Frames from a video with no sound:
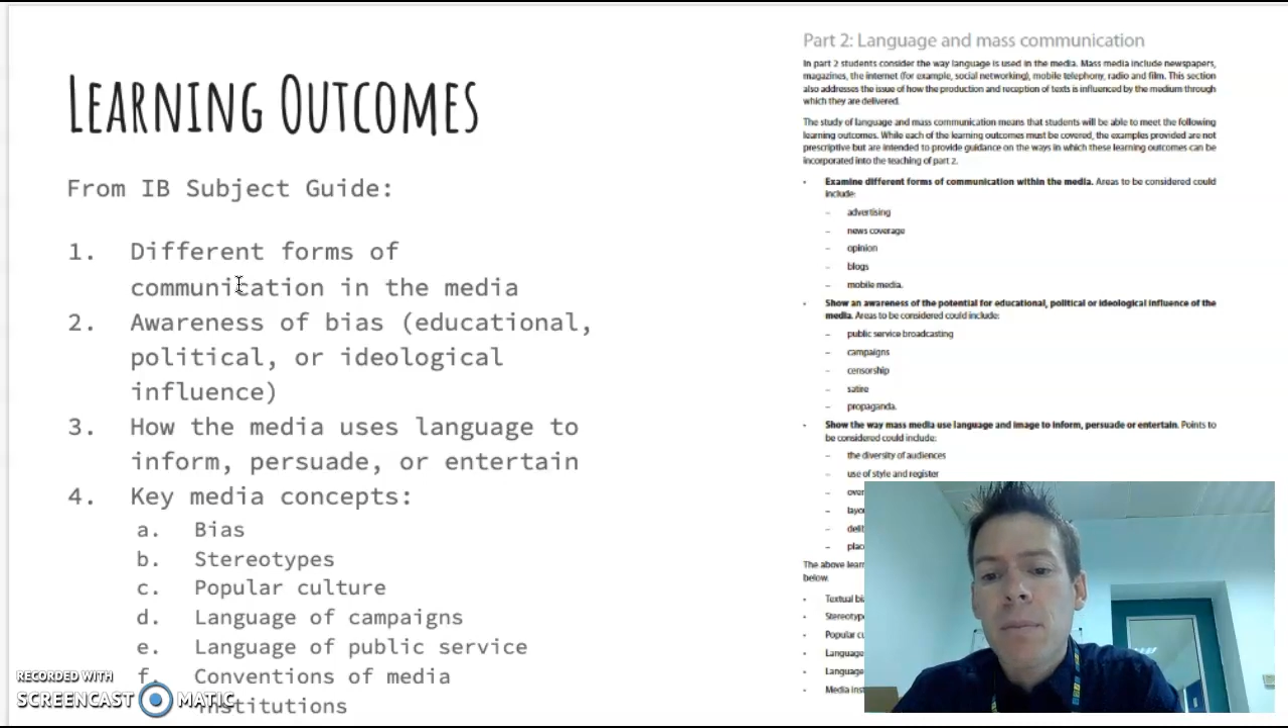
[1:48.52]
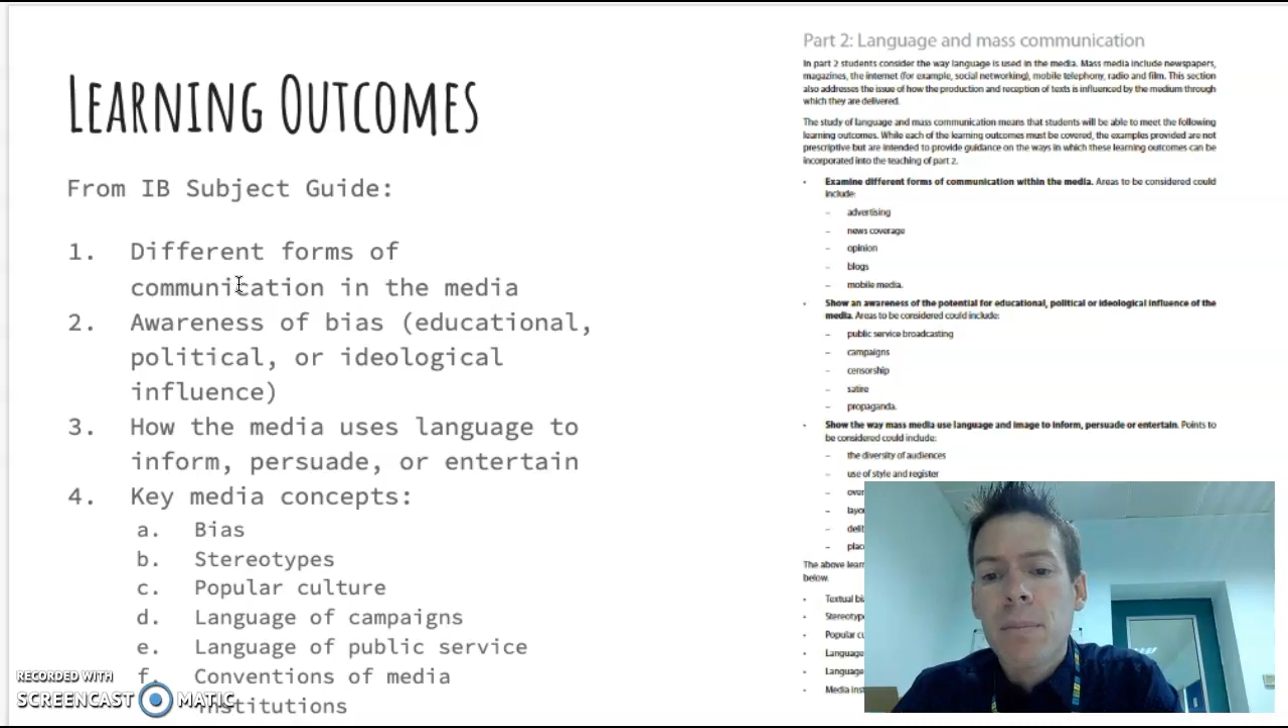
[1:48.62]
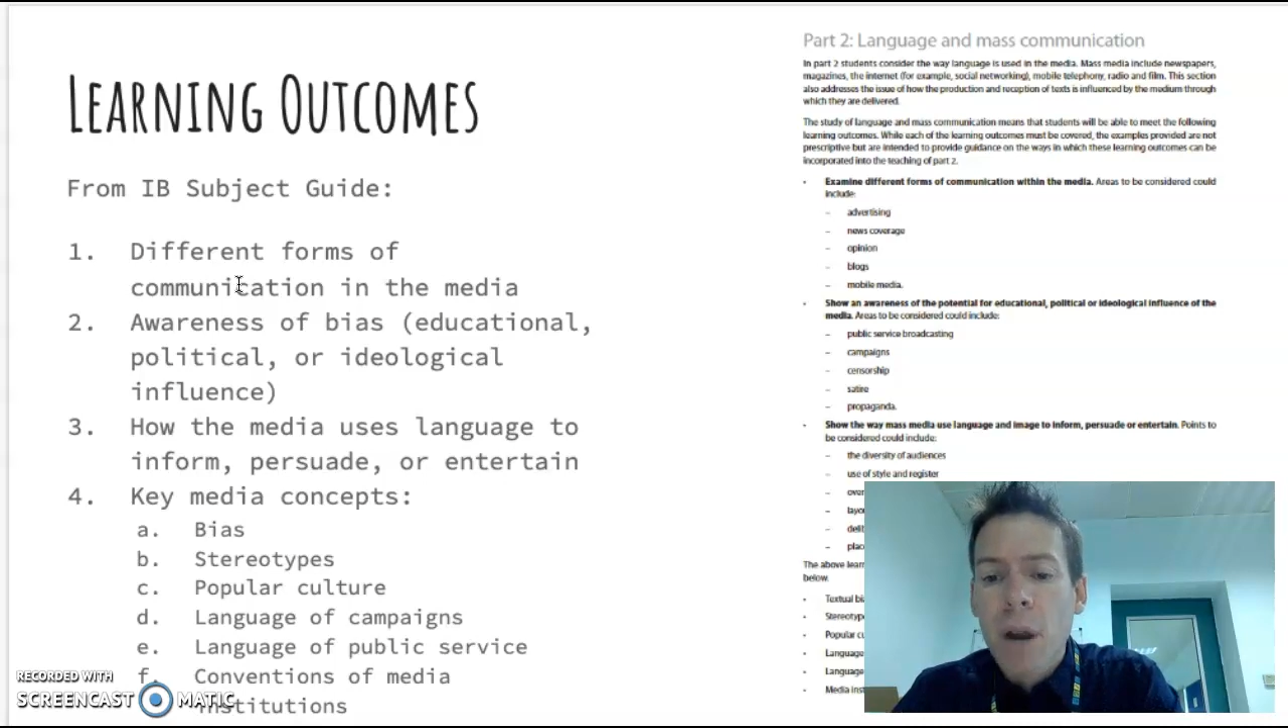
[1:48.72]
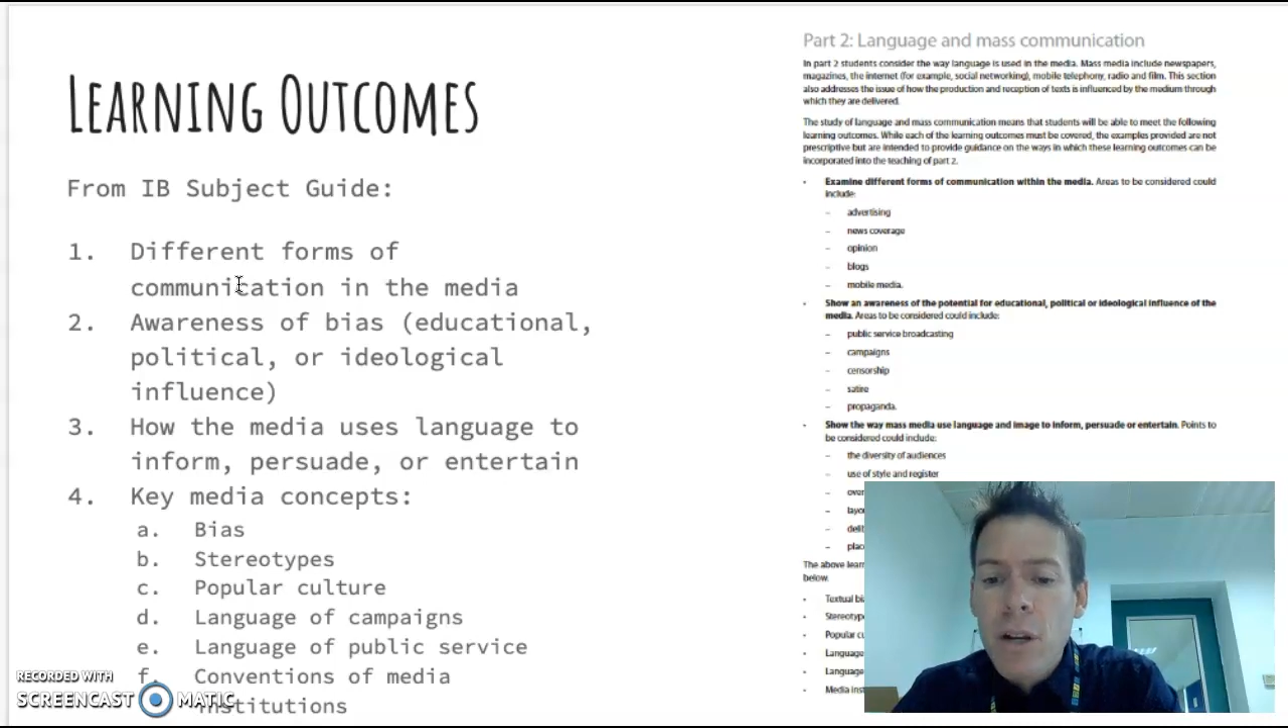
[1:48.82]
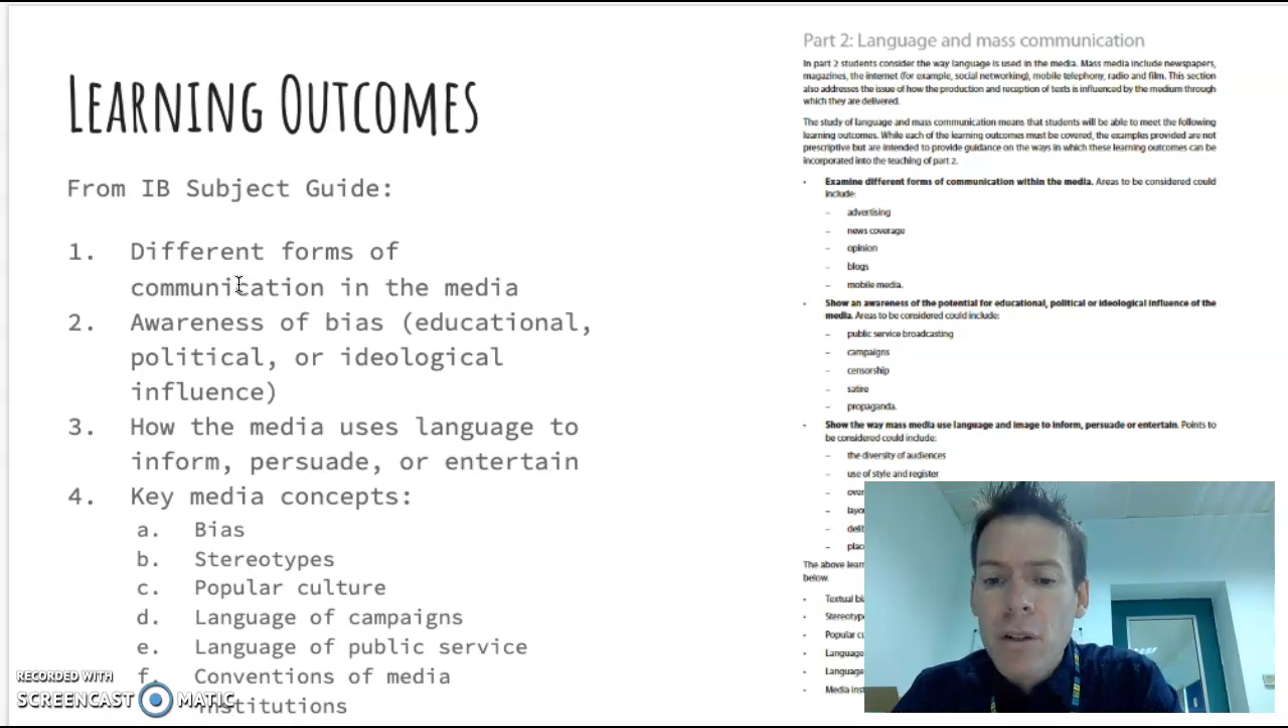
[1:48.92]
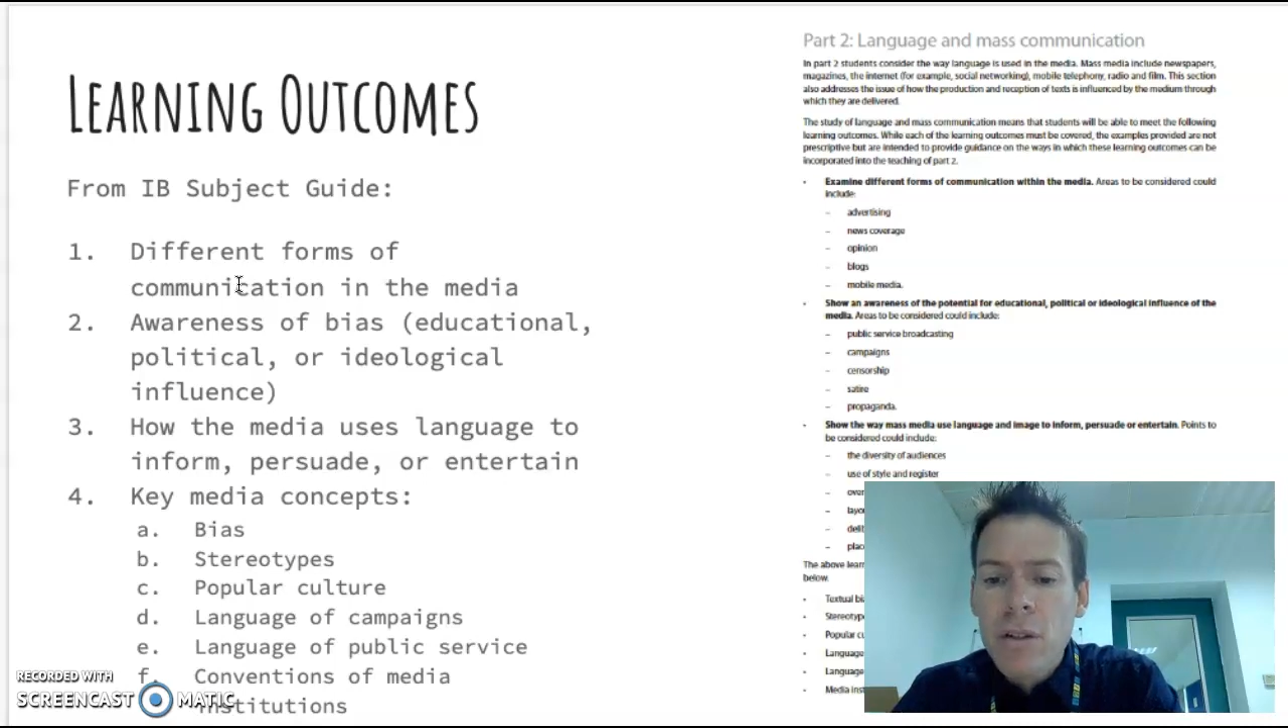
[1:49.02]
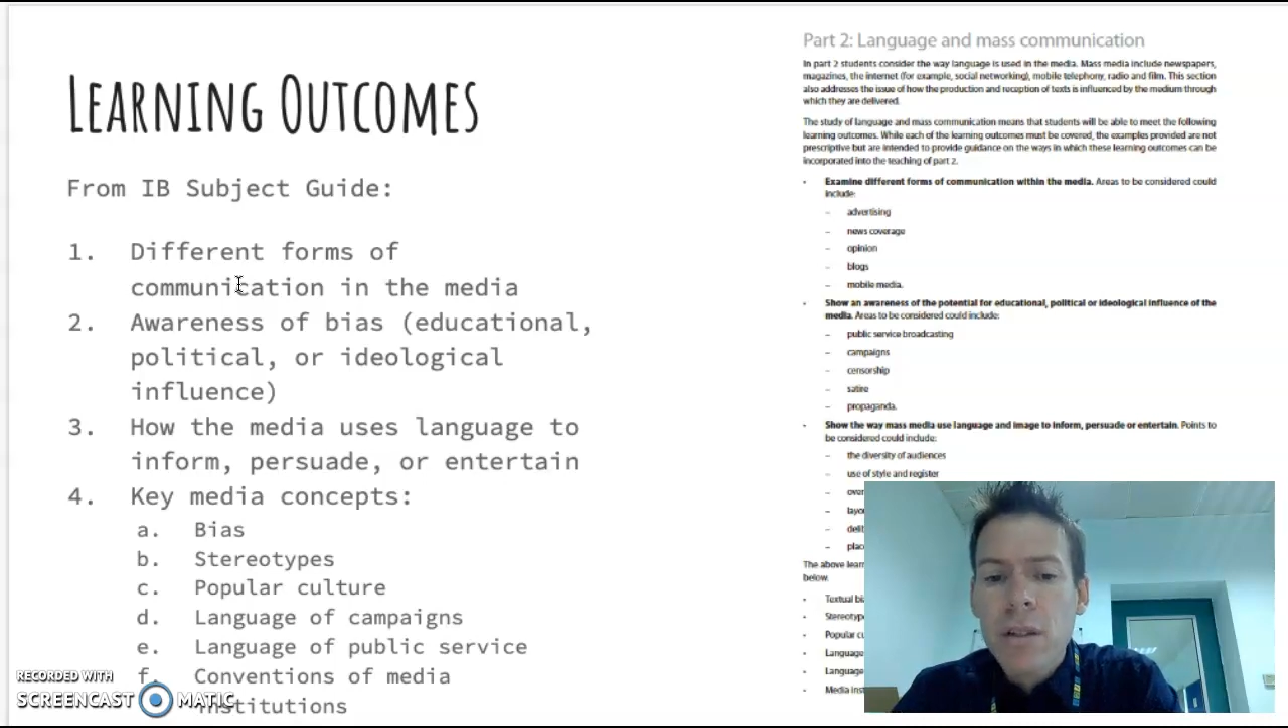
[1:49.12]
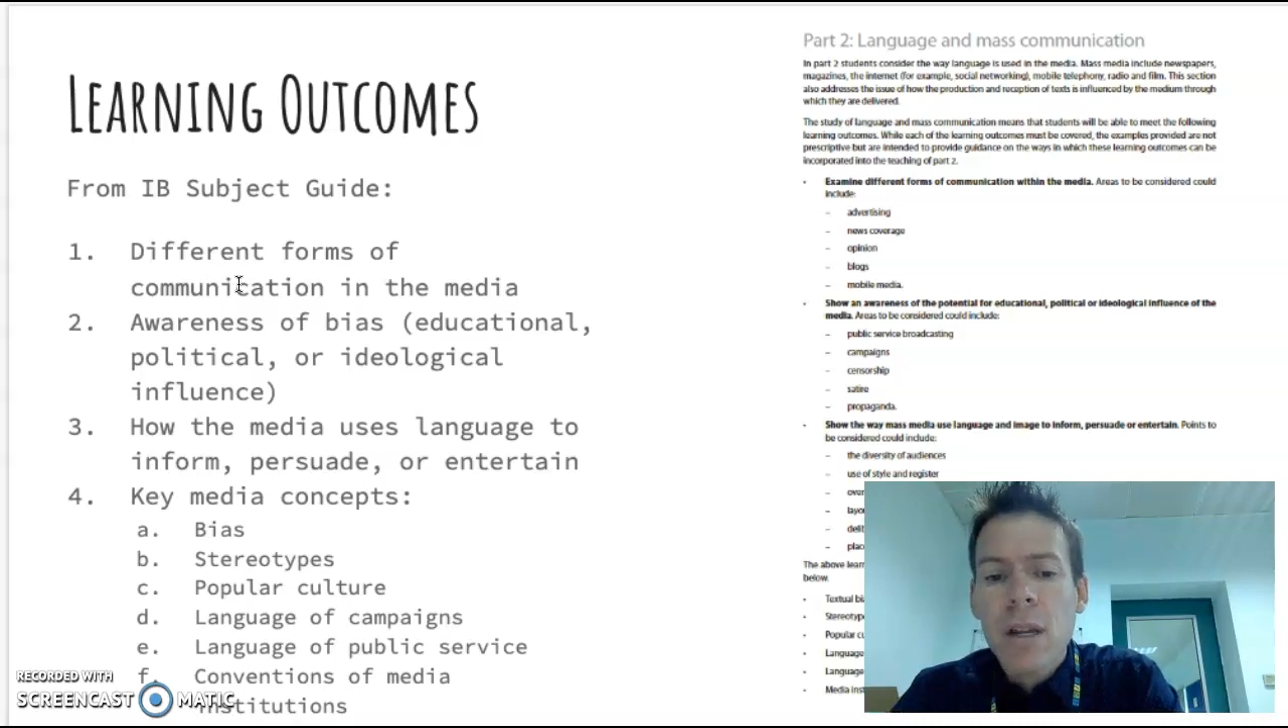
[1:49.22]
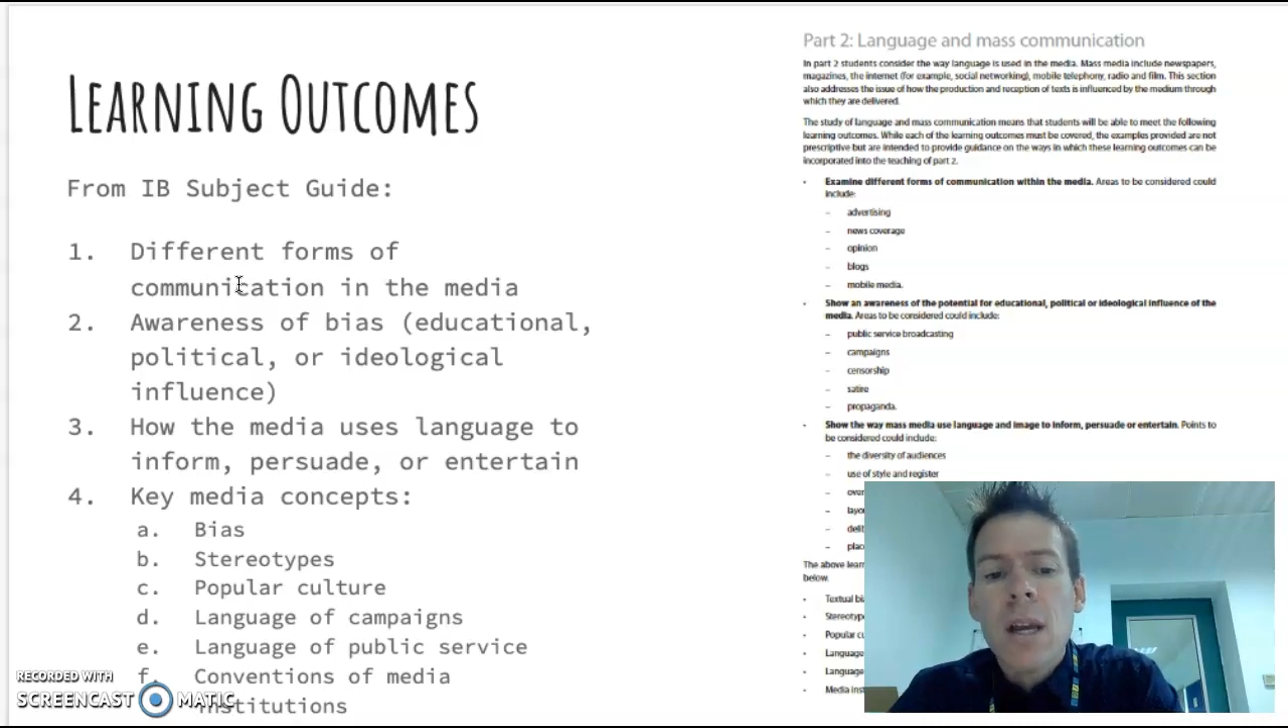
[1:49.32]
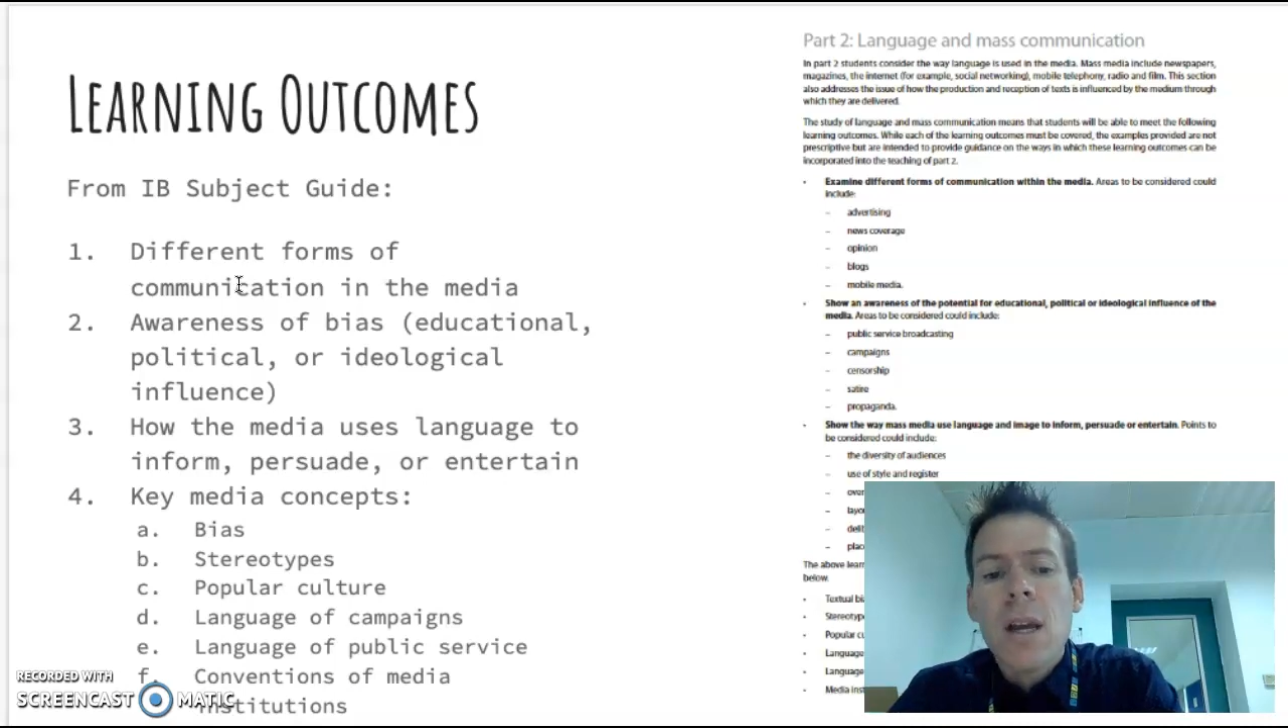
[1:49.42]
pressures.